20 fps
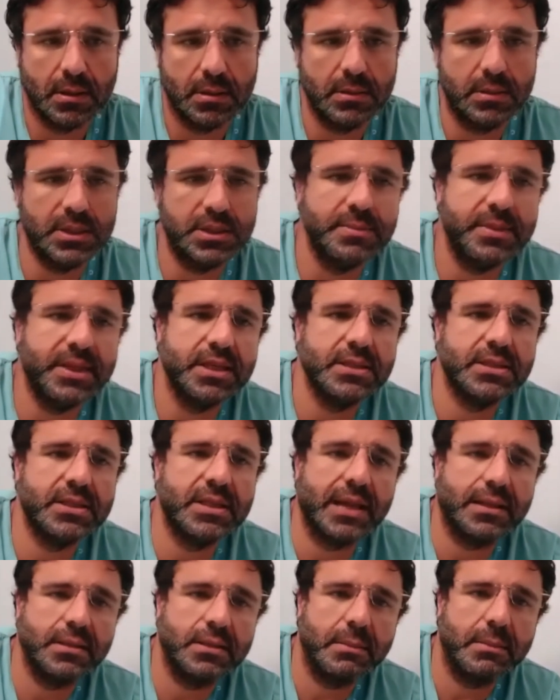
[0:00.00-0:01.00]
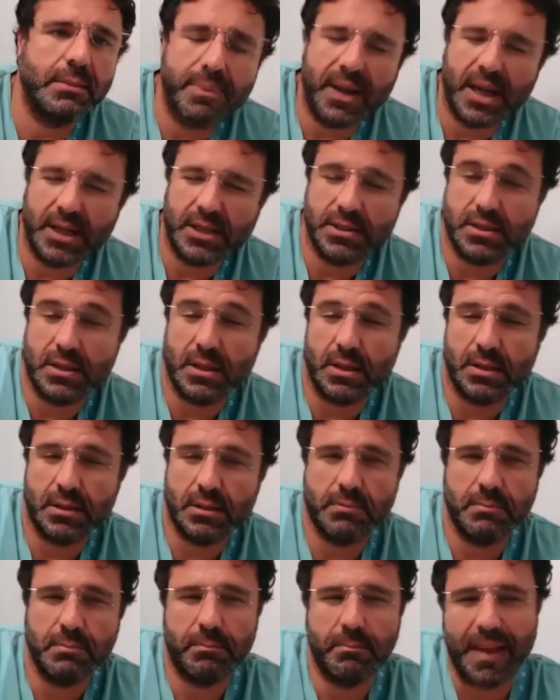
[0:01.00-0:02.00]
This means that the patient
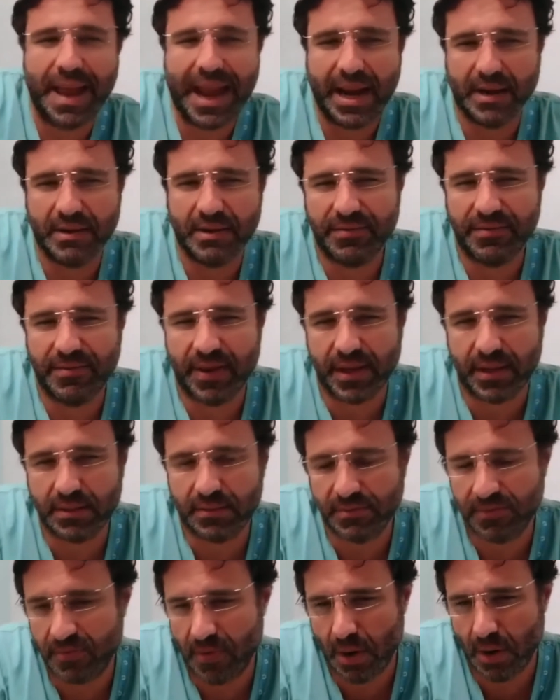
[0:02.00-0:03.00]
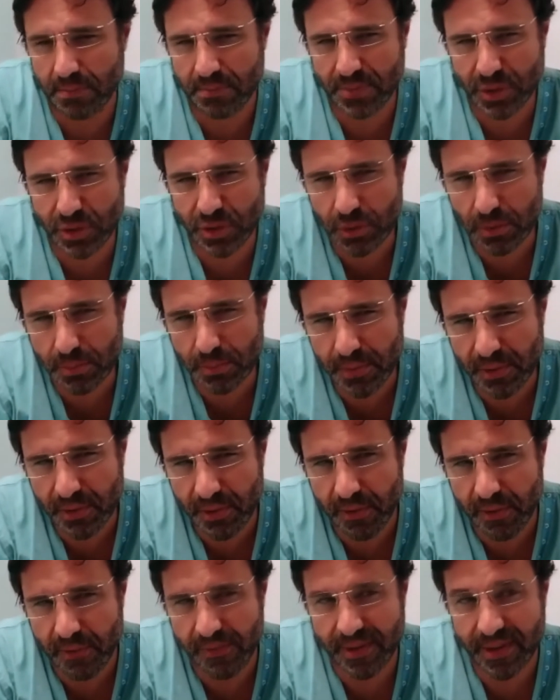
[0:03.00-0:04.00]
benefits from
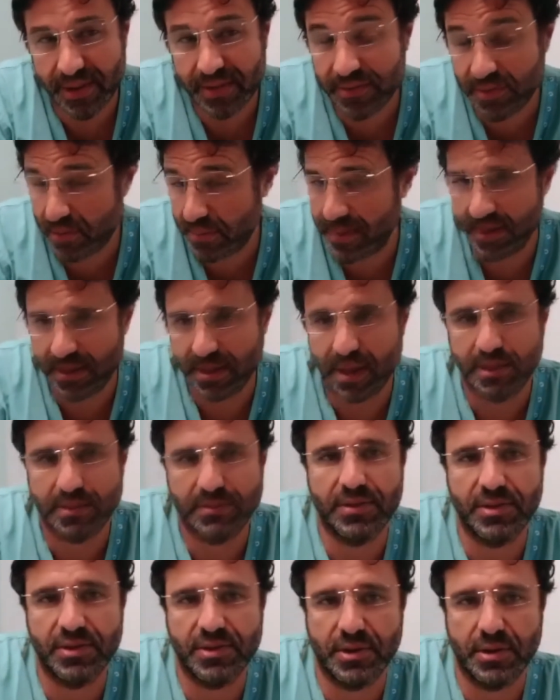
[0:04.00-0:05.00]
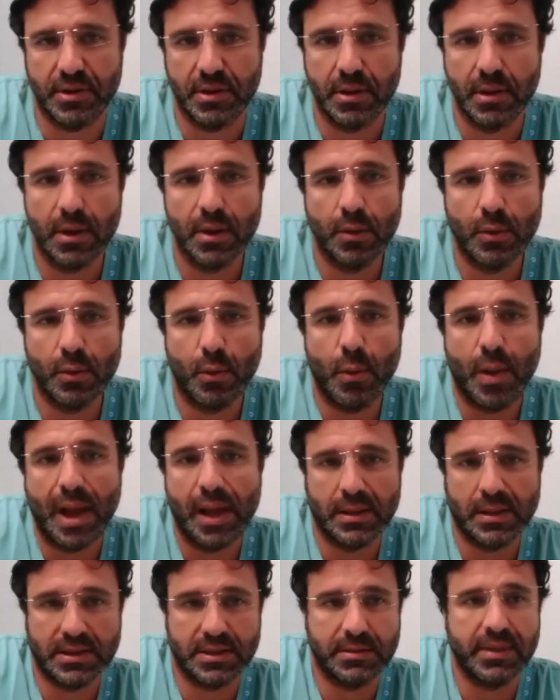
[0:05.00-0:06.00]
superior intermediate vision
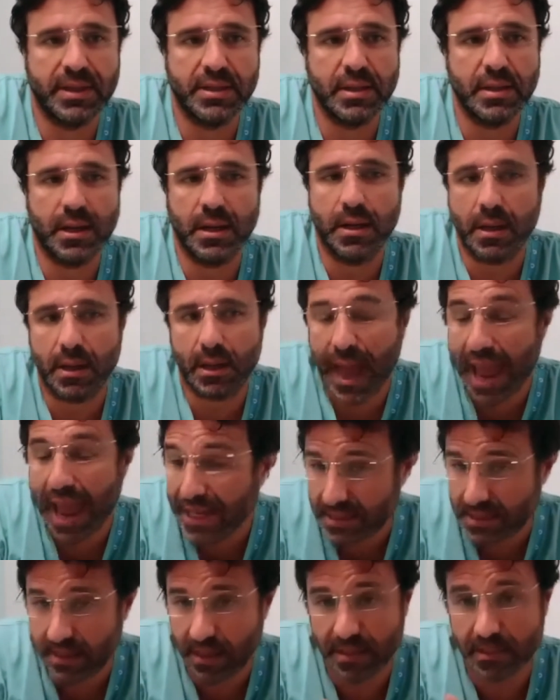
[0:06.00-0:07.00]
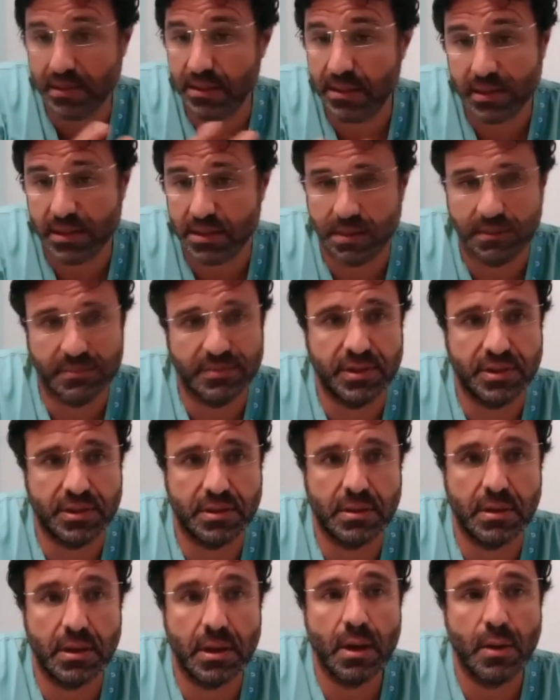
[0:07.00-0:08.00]
whilst maintaining excellent distant
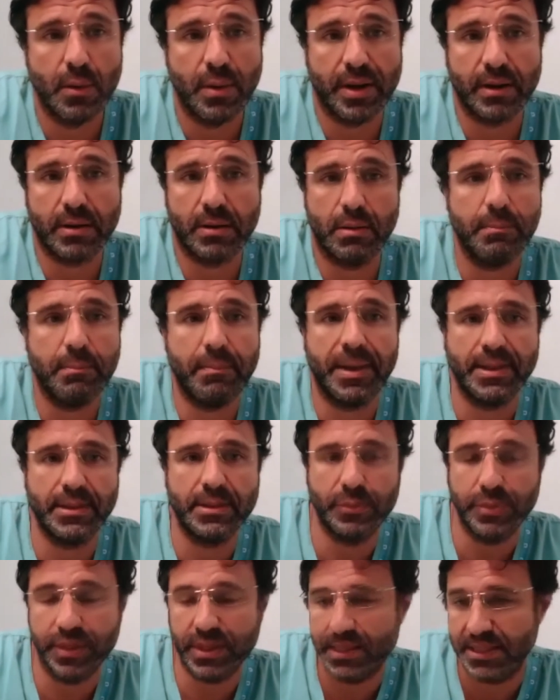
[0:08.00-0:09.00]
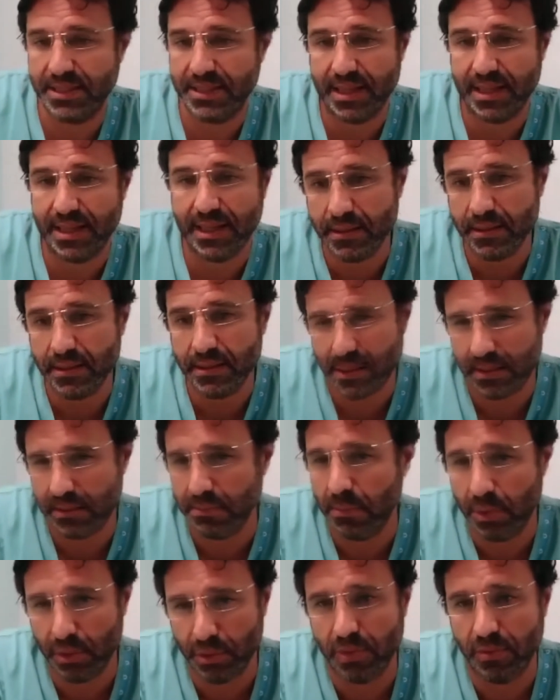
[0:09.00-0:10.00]
vision when compared with standard
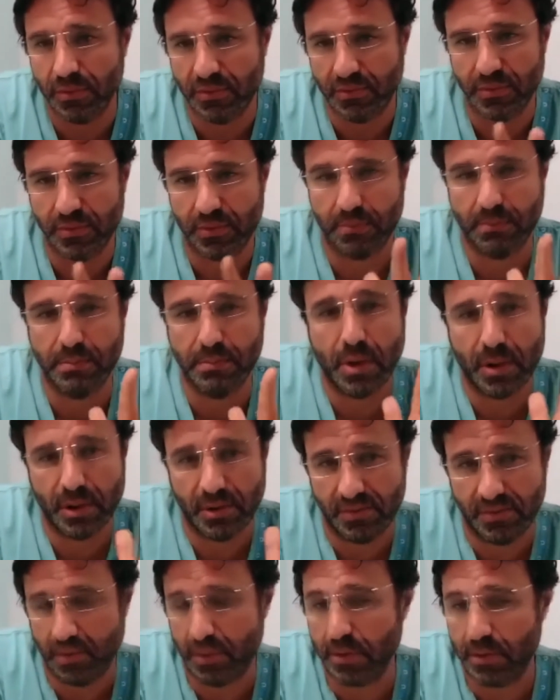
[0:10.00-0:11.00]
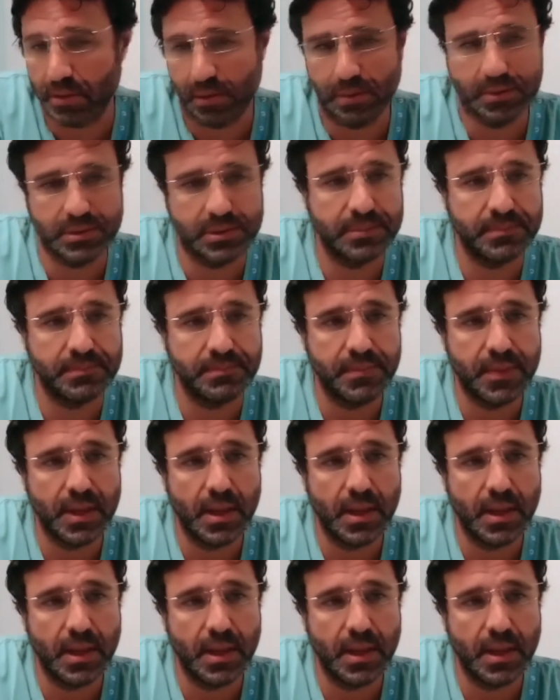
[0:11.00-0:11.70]
monofocals.